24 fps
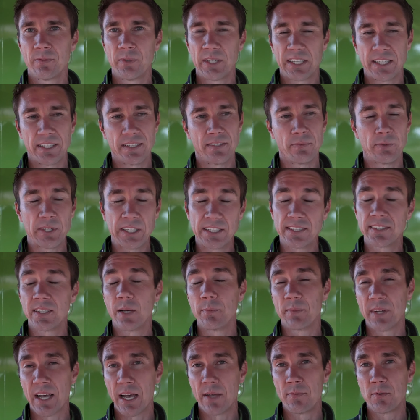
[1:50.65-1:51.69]
We can
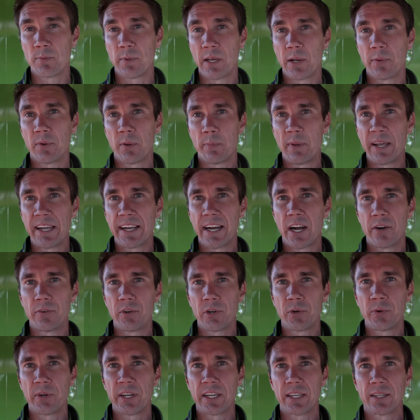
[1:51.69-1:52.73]
sometimes be able to bang it out
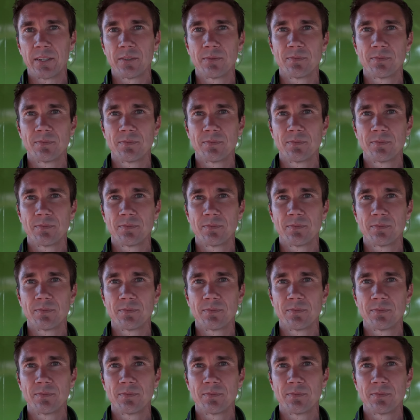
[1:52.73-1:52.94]
real quick.